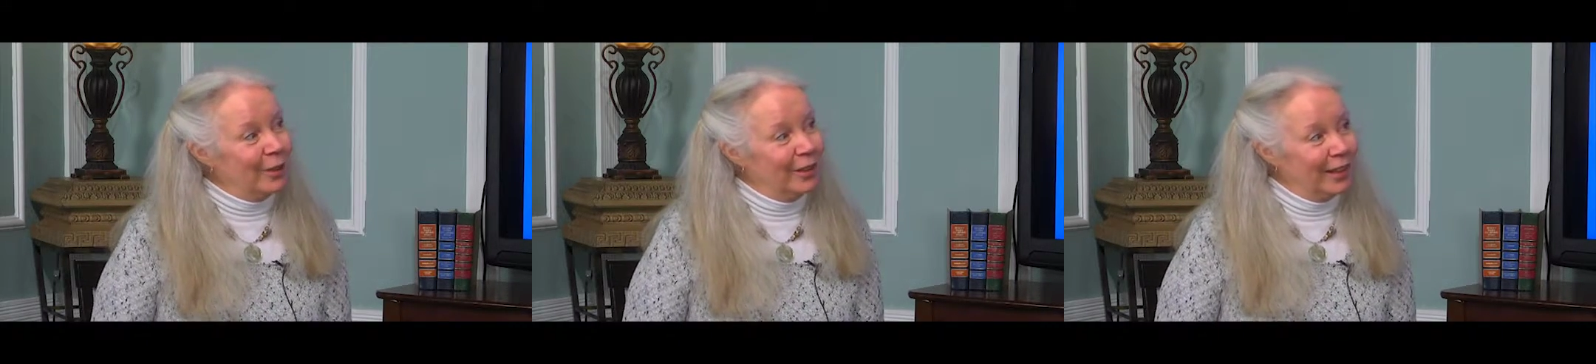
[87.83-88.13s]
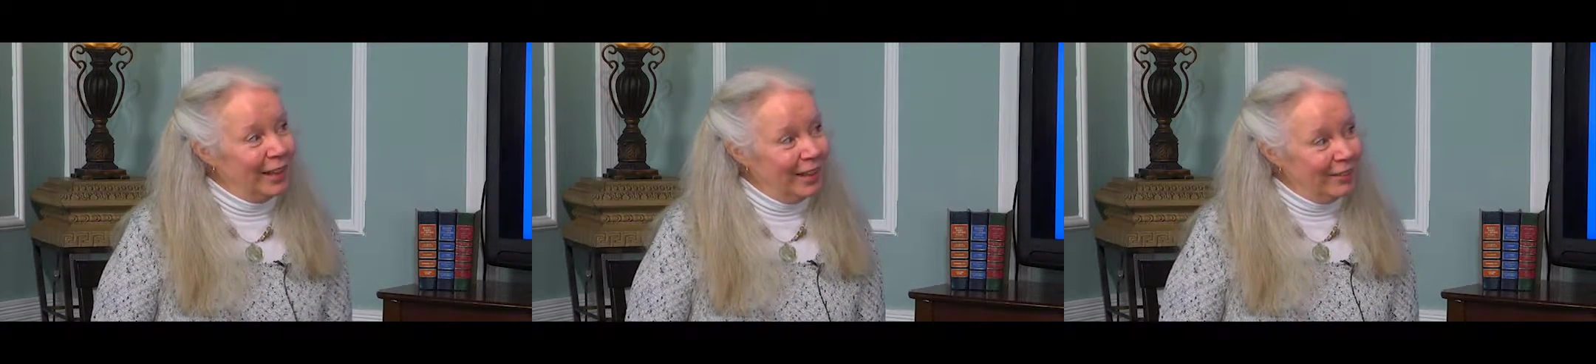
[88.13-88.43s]
going to
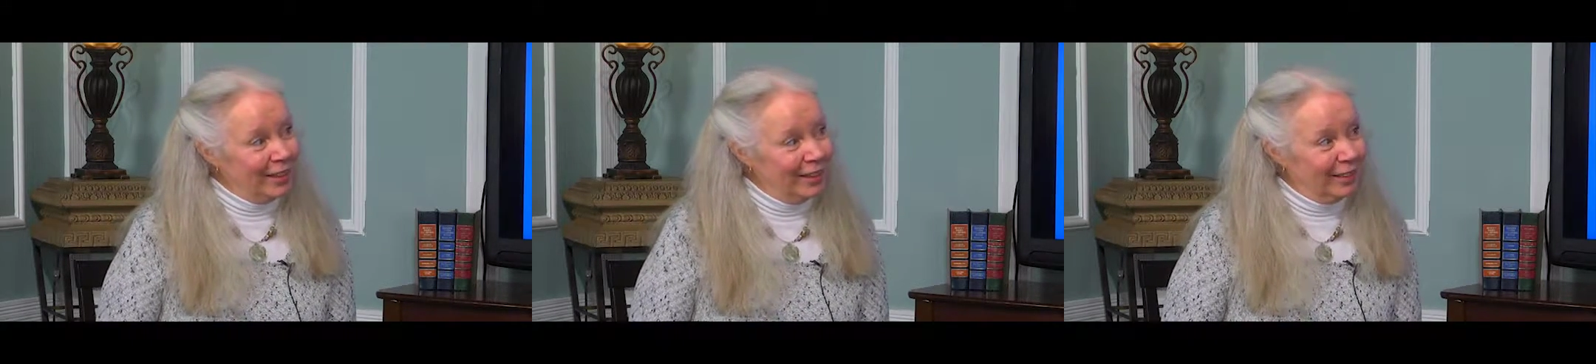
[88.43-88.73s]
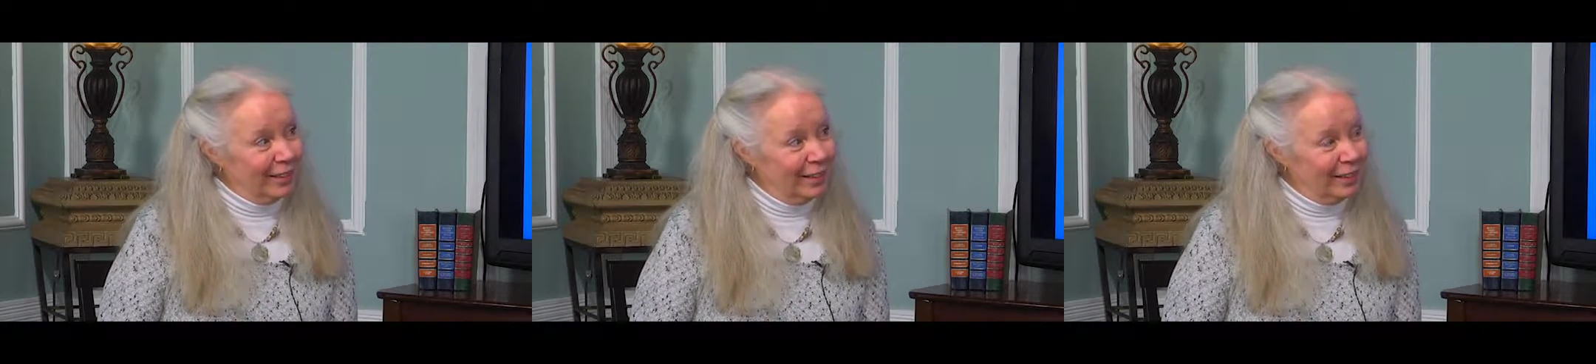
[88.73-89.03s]
get everything
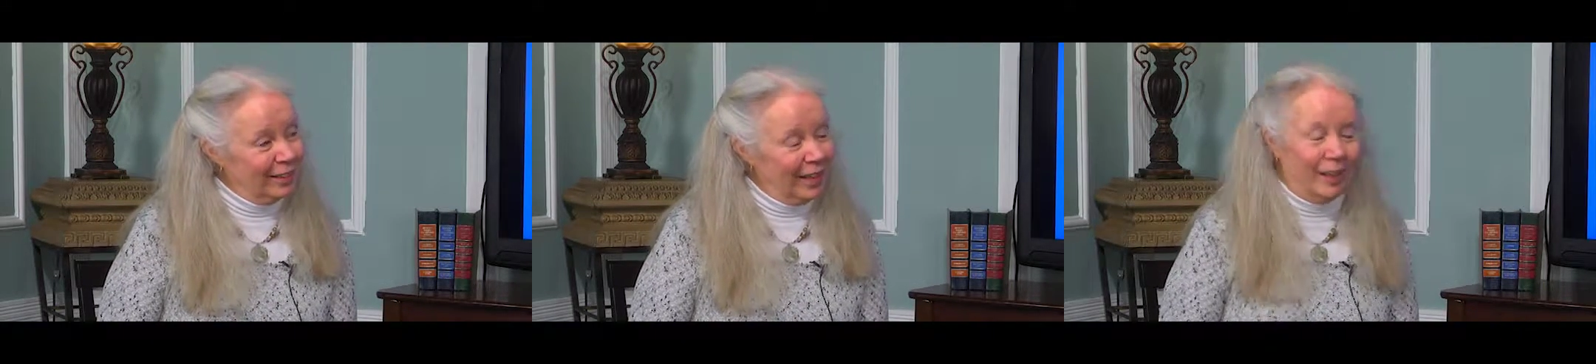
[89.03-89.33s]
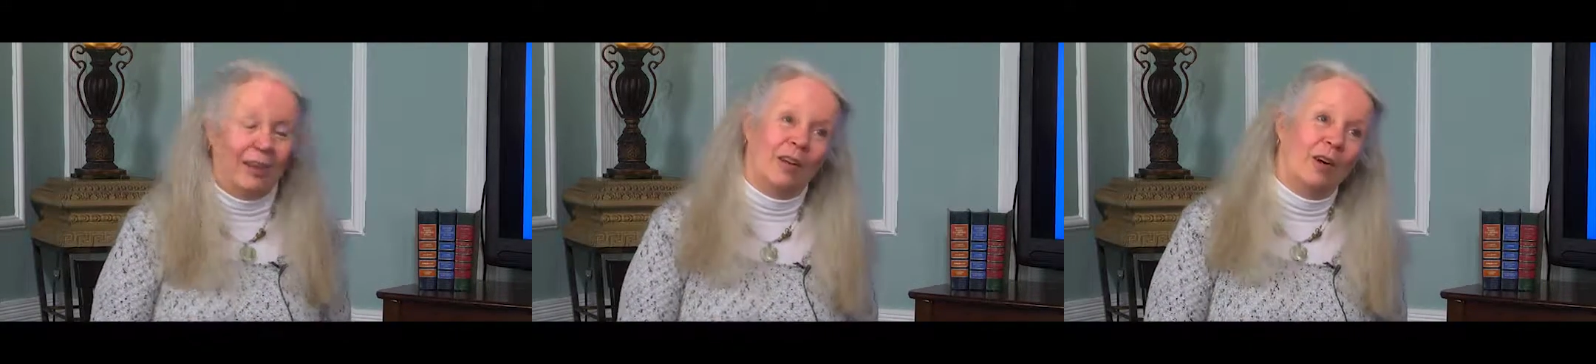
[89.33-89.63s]
done
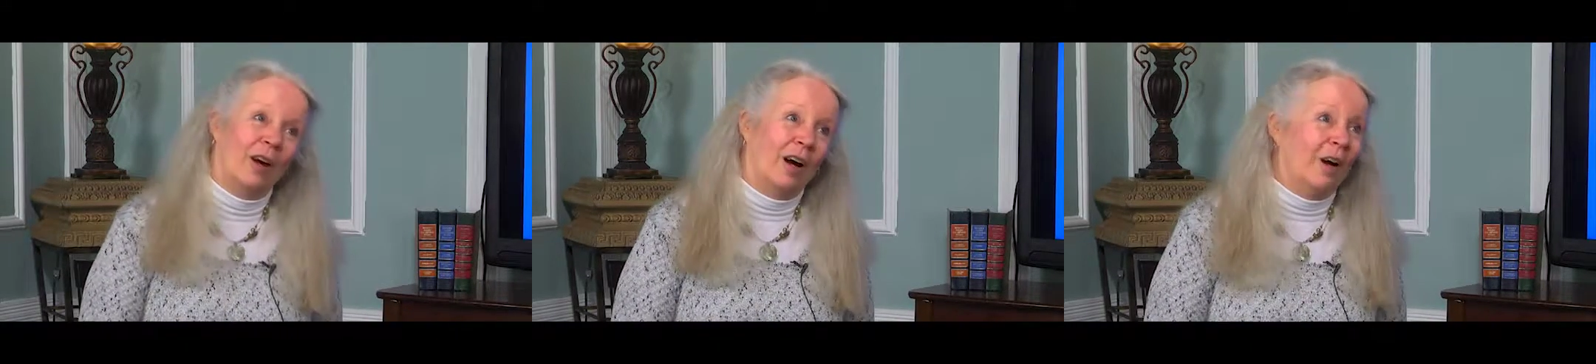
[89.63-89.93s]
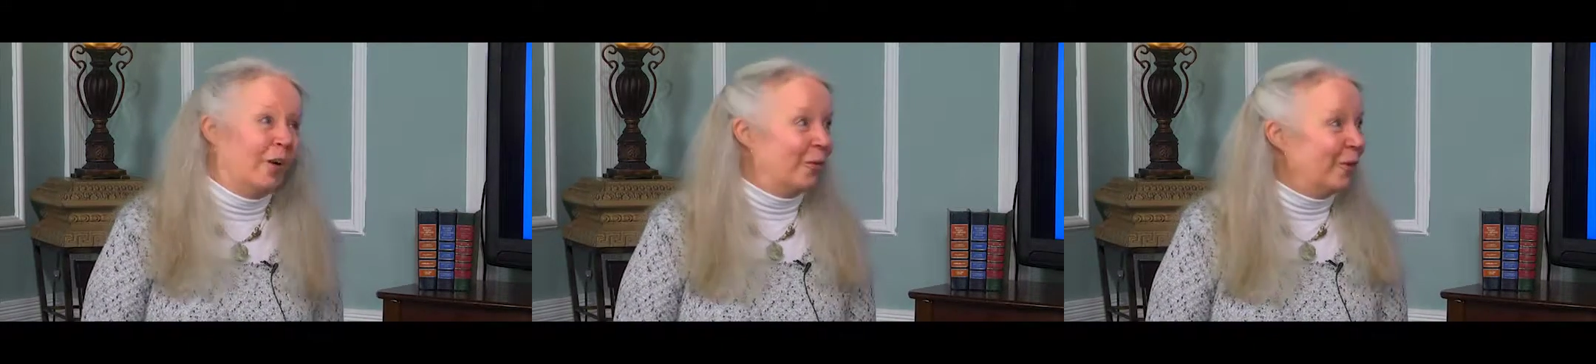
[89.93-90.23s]
and
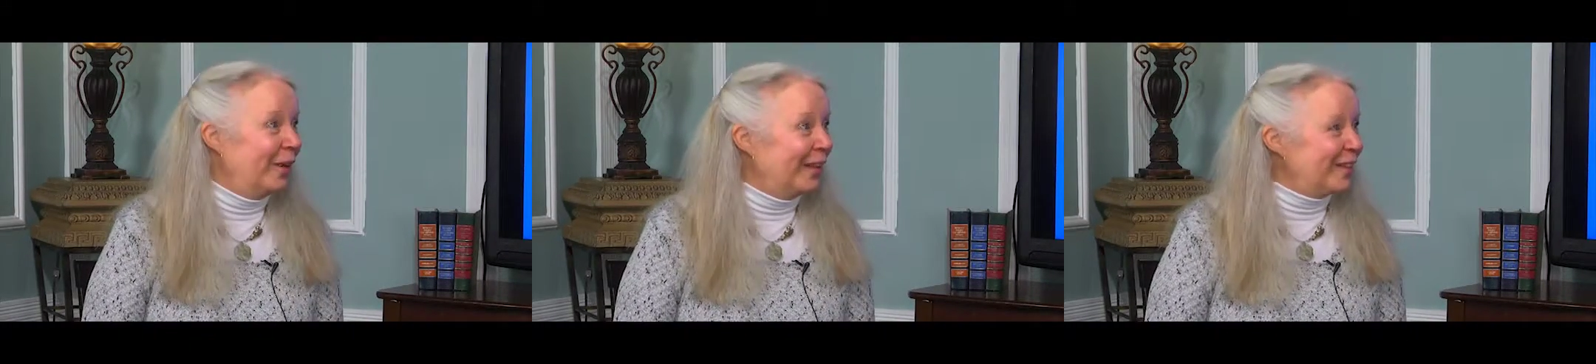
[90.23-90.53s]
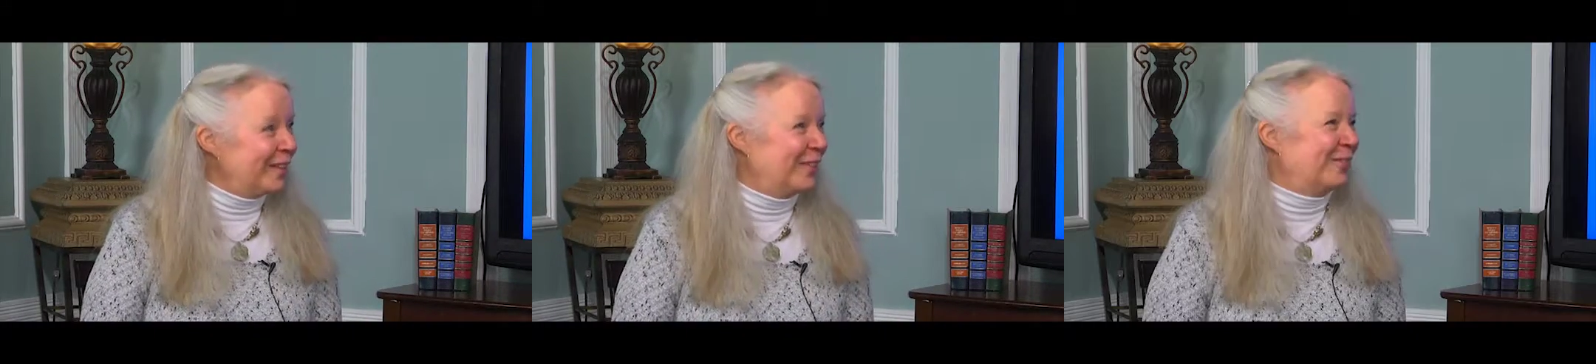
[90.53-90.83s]
oh, what
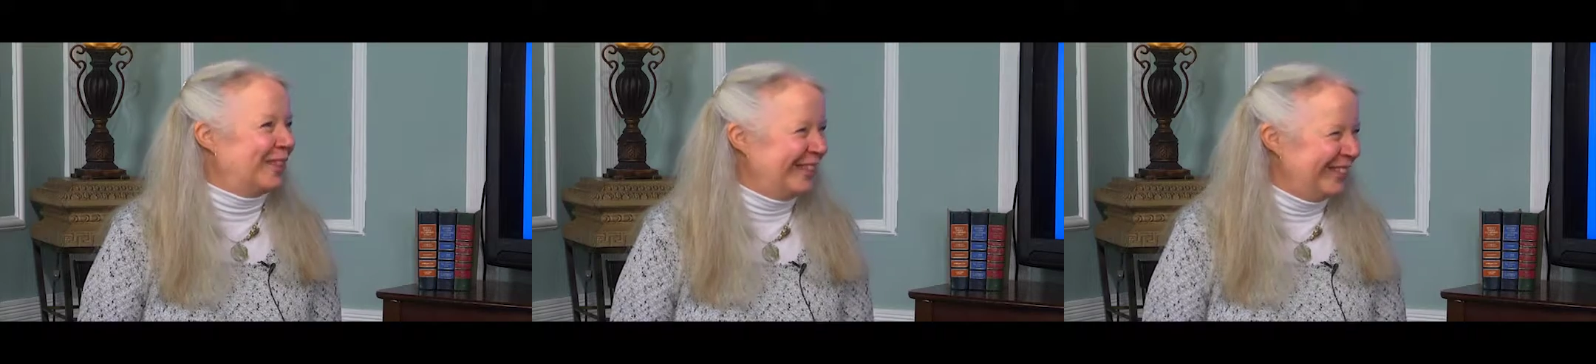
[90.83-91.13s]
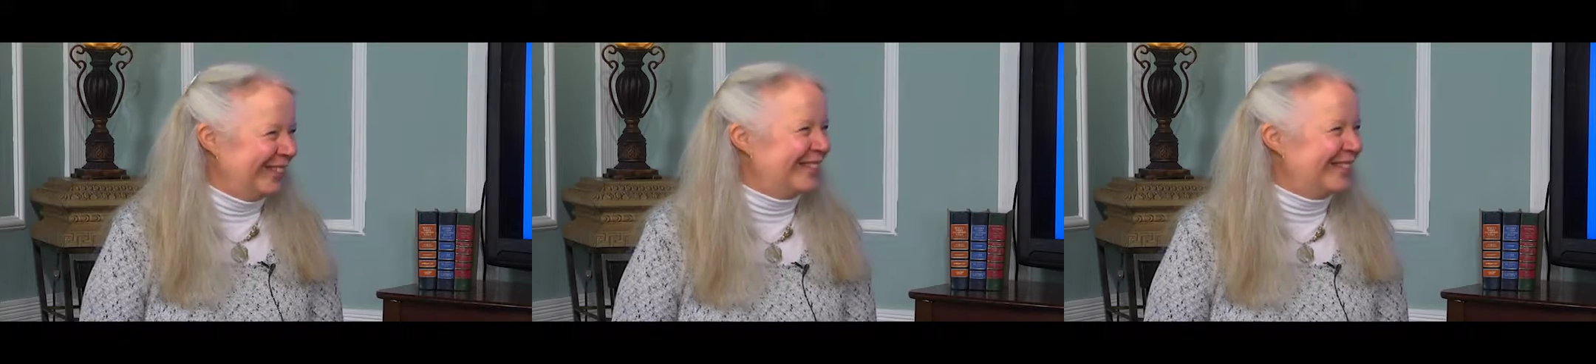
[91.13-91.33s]
else can we do?